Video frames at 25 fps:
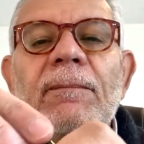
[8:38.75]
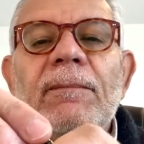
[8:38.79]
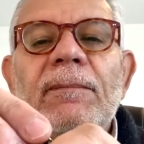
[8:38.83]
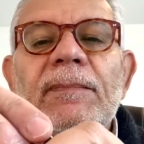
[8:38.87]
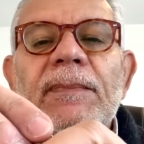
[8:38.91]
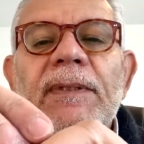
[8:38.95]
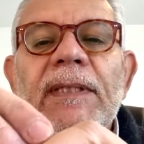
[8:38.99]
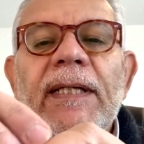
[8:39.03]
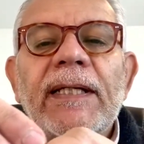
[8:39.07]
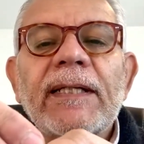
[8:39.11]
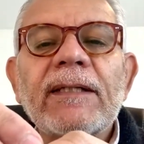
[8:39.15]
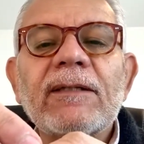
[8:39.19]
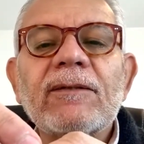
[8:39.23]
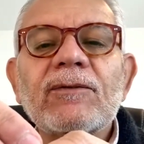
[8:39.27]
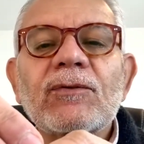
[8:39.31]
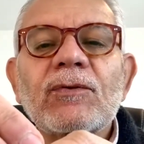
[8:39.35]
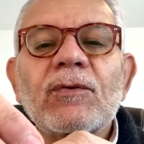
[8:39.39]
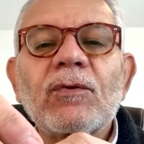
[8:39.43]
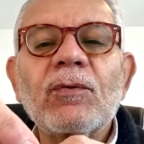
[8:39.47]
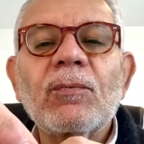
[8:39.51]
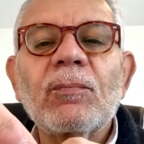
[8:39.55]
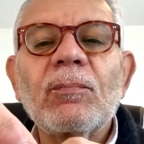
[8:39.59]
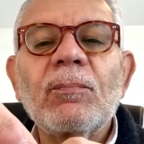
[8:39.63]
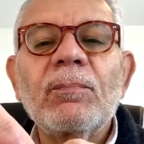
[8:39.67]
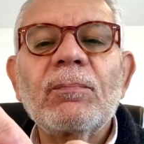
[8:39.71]
tanks,
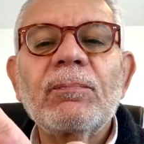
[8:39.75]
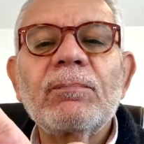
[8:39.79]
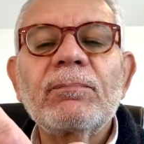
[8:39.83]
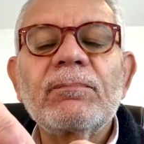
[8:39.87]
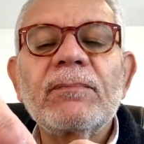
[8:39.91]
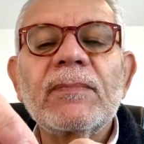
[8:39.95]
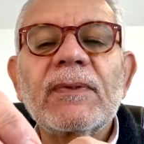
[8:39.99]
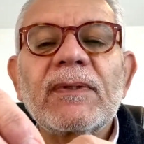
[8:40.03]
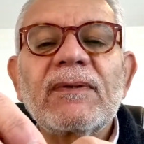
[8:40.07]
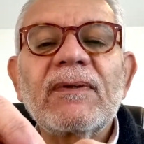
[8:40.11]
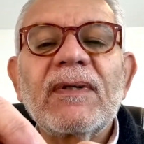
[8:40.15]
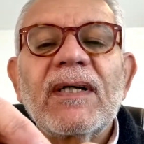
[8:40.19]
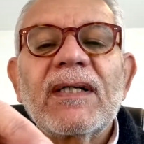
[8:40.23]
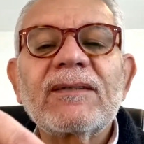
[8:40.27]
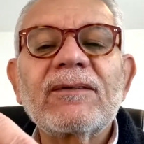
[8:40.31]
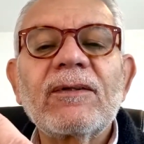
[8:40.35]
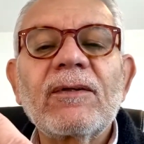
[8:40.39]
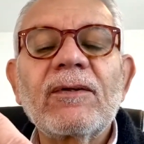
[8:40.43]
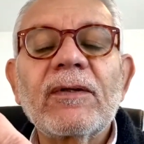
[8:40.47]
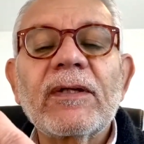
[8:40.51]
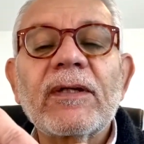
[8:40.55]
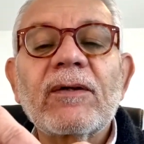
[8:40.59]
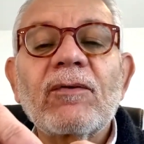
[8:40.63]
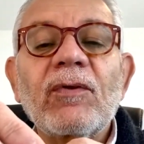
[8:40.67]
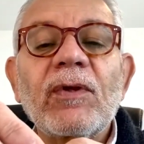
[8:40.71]
or I don't
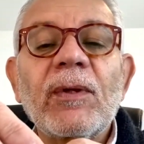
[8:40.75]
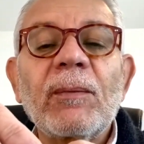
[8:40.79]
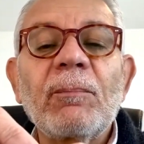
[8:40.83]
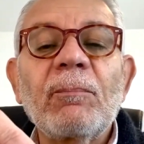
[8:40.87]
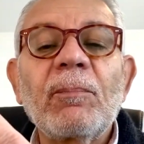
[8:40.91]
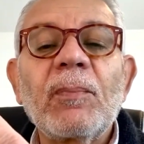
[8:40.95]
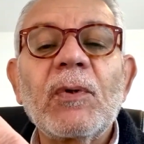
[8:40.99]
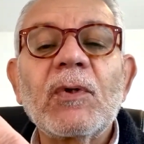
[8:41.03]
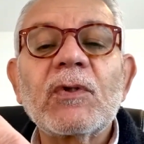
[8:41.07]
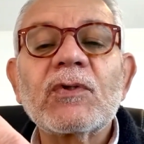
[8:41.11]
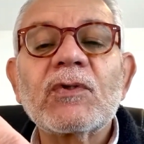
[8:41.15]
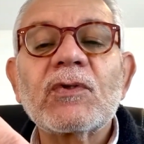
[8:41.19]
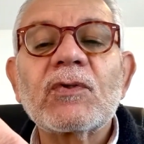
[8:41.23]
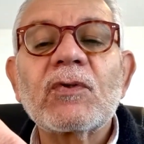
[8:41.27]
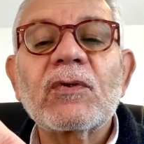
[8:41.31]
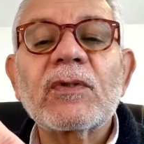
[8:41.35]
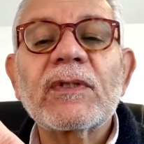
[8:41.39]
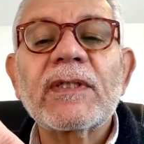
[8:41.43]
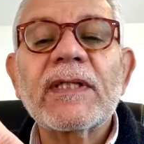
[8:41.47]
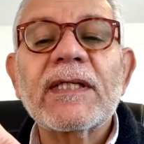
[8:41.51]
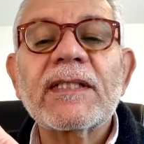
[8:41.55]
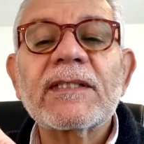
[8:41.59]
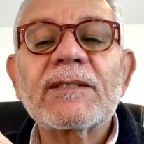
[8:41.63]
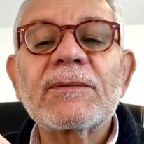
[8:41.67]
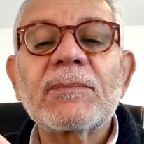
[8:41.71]
know, they call them pods or
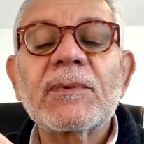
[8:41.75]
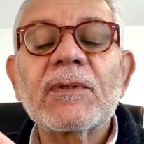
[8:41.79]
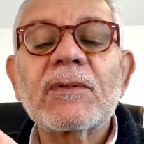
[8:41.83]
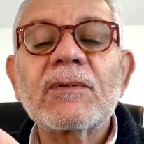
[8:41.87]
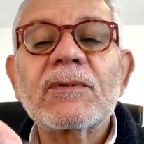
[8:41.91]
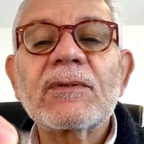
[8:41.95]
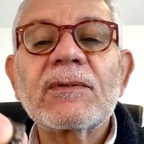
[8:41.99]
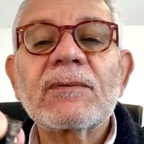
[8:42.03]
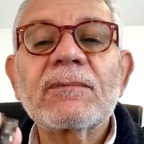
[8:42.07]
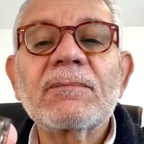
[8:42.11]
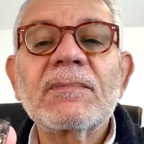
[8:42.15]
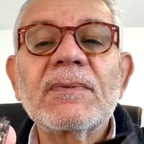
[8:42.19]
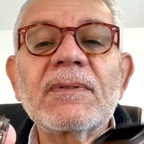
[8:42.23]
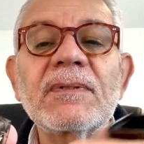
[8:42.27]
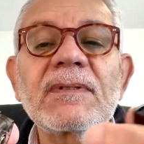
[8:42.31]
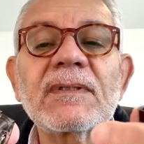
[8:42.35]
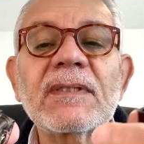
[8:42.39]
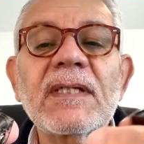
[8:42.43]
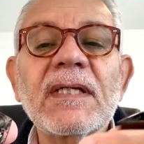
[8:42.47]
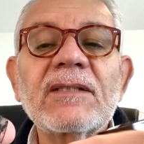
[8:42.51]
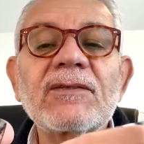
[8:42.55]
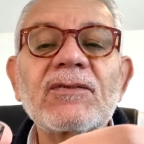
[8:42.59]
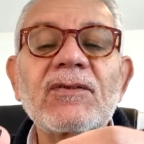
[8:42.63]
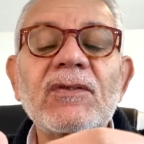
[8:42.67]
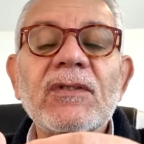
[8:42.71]
tanks, because it's
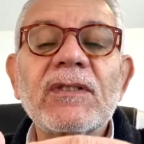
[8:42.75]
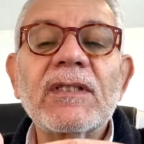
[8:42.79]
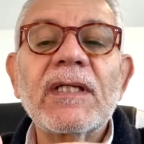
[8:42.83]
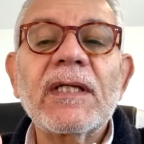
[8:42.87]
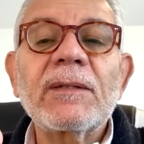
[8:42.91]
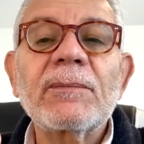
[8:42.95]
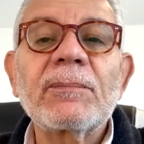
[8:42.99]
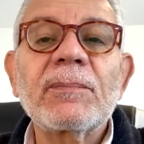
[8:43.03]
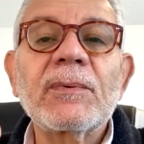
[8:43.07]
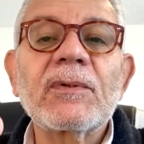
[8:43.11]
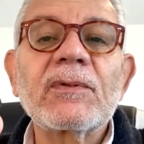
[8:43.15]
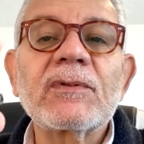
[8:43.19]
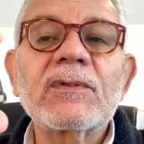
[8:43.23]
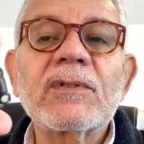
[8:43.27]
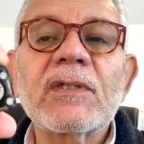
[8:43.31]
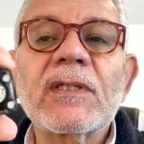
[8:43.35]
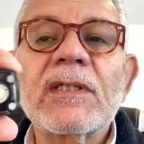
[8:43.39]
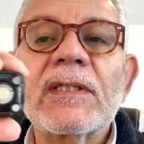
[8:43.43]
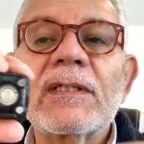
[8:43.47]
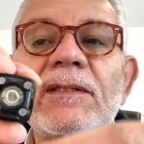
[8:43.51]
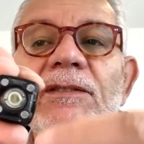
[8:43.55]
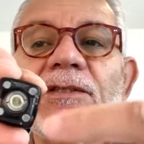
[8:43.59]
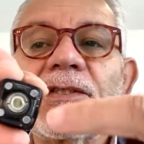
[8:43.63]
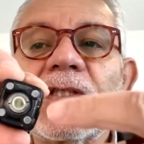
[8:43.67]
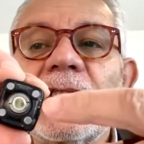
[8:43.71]
actual tank, because you
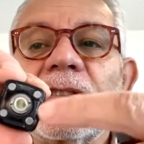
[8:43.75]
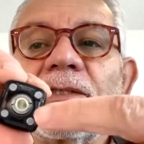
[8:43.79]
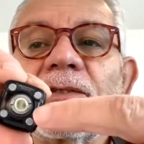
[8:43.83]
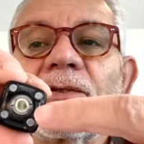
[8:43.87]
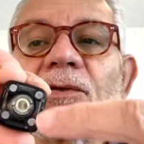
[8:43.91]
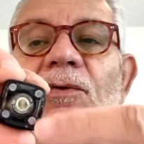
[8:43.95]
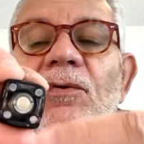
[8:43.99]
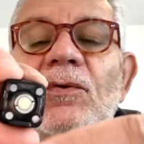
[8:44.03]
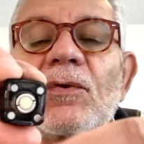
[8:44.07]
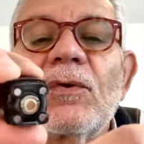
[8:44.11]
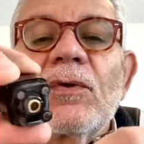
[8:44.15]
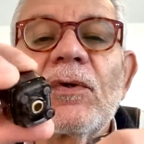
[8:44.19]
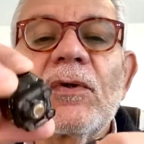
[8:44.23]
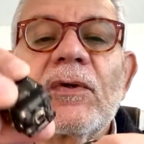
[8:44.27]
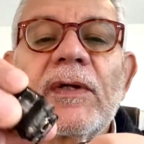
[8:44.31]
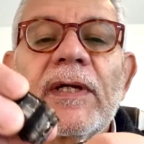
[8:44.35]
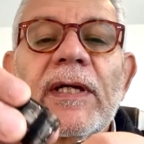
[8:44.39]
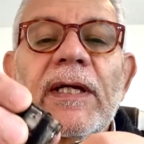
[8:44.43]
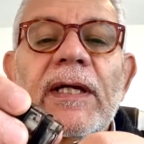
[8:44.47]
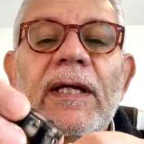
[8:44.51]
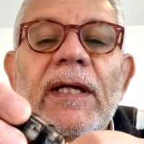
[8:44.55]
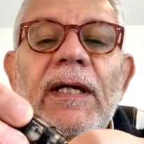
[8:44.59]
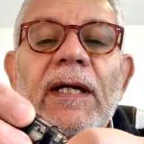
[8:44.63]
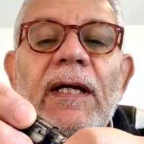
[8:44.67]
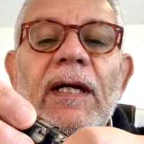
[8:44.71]
can change the coil on
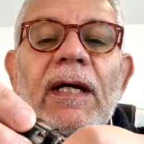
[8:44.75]
it.